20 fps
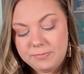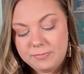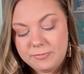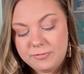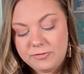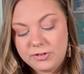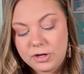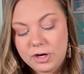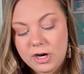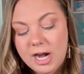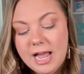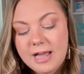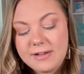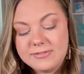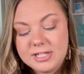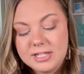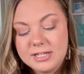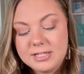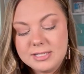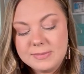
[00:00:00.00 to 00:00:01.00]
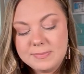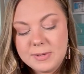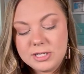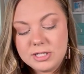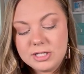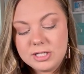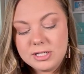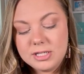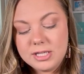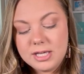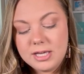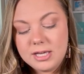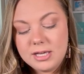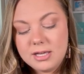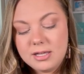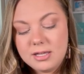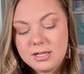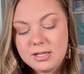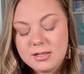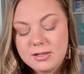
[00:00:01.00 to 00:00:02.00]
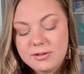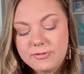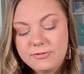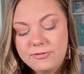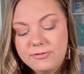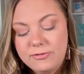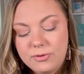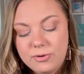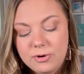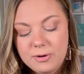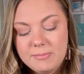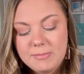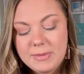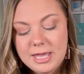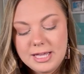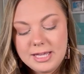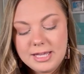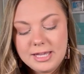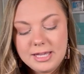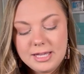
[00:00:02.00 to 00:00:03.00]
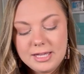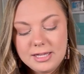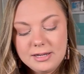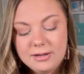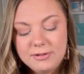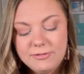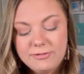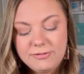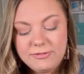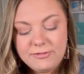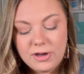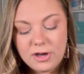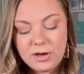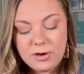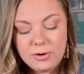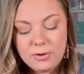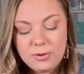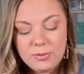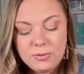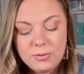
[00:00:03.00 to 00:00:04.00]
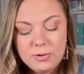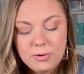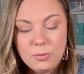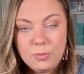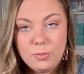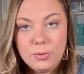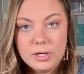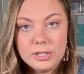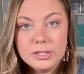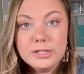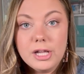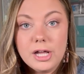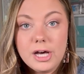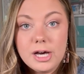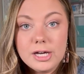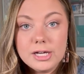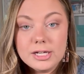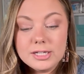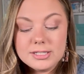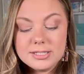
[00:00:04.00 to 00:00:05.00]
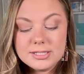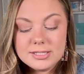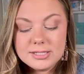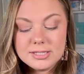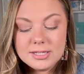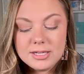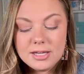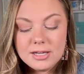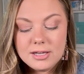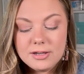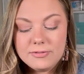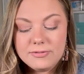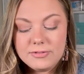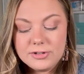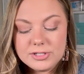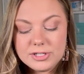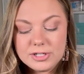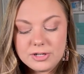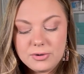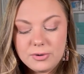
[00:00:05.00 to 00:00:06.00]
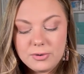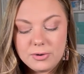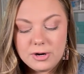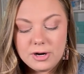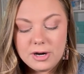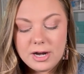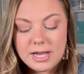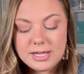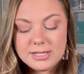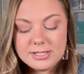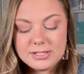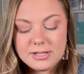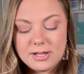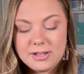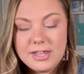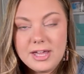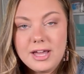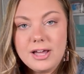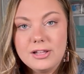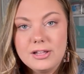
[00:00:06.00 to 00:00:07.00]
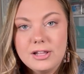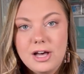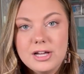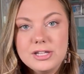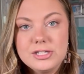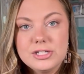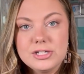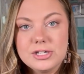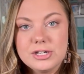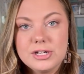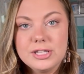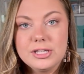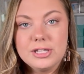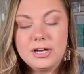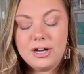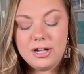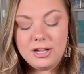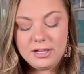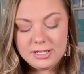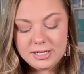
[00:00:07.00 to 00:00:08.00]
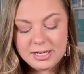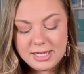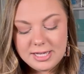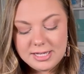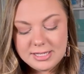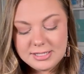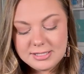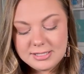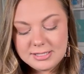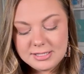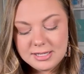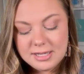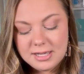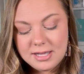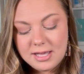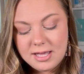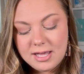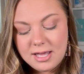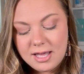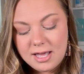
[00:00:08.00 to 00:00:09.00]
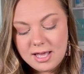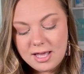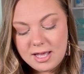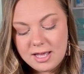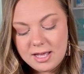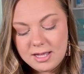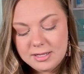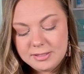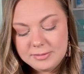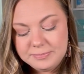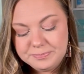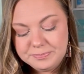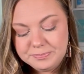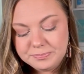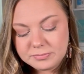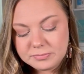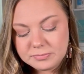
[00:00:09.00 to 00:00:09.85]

for crafting, especially for making faux wood logs for decor. I saw that a lot during the holidays, um,